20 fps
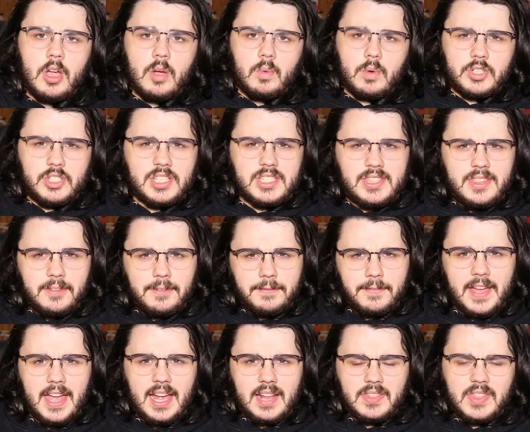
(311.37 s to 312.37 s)
which is the
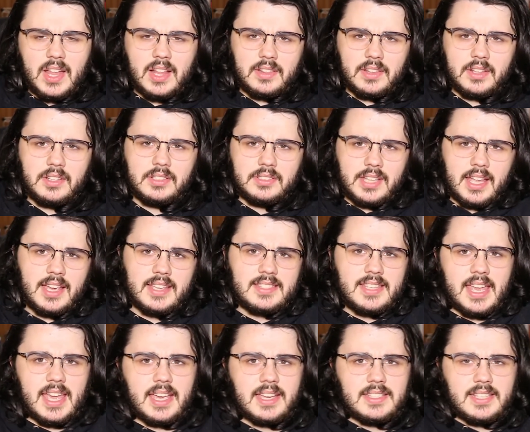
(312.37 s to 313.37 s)
fact that Lil Nas
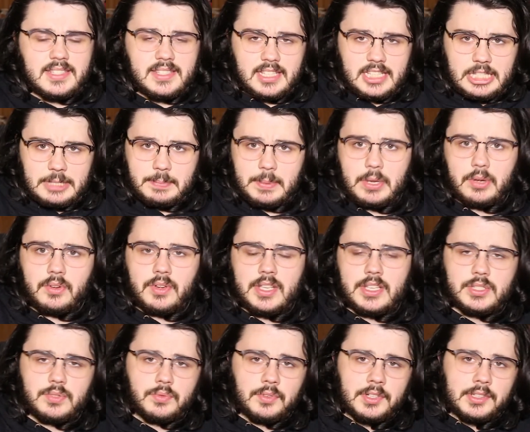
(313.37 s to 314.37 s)
X has
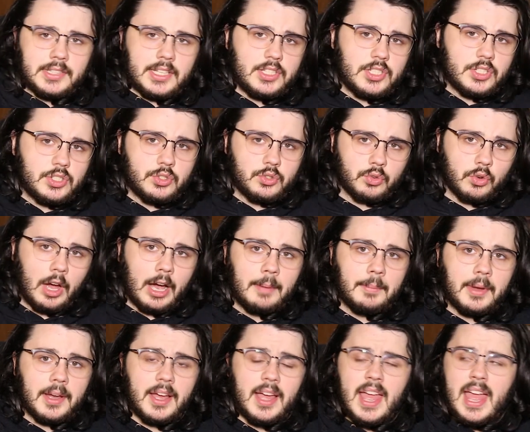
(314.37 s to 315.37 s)
experienced religious
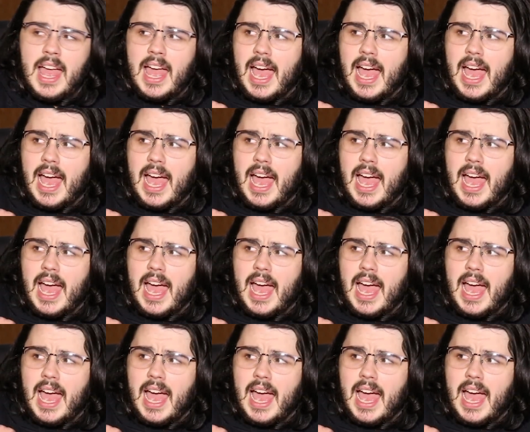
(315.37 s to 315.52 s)
trauma